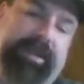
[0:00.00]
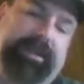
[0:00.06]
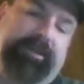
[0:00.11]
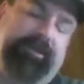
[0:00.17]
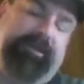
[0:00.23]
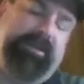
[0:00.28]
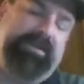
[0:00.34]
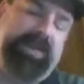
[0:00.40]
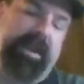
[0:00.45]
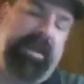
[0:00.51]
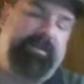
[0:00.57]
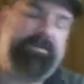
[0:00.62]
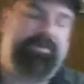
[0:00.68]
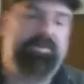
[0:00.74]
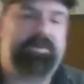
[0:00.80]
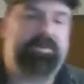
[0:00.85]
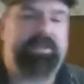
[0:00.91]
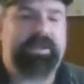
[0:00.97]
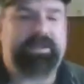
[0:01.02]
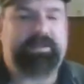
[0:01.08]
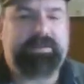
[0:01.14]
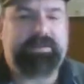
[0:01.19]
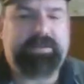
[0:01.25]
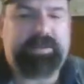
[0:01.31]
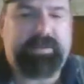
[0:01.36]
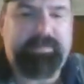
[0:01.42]
3 times more
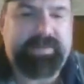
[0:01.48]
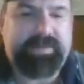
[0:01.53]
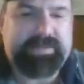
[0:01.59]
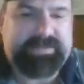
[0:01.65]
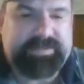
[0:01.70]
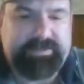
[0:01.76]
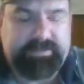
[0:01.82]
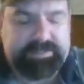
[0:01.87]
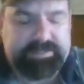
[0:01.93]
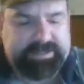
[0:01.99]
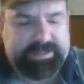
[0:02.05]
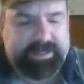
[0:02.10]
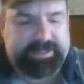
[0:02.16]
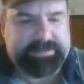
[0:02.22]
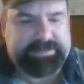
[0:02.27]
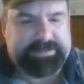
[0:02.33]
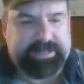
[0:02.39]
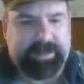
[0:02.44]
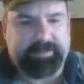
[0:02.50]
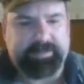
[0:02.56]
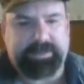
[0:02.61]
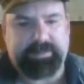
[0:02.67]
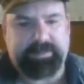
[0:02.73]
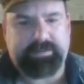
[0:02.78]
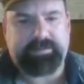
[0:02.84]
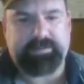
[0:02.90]
likely to commit suicide,
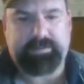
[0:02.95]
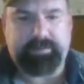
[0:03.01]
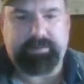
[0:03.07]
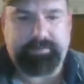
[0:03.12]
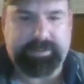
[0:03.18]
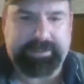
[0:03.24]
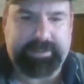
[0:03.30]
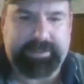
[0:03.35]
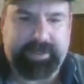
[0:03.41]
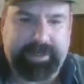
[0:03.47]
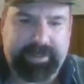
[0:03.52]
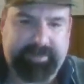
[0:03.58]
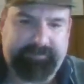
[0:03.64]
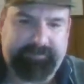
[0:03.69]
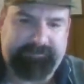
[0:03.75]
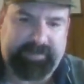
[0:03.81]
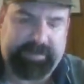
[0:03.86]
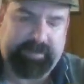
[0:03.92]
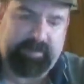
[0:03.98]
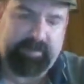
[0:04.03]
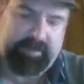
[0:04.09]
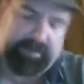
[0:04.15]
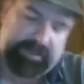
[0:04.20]
Tommy. Oh my God, if I go to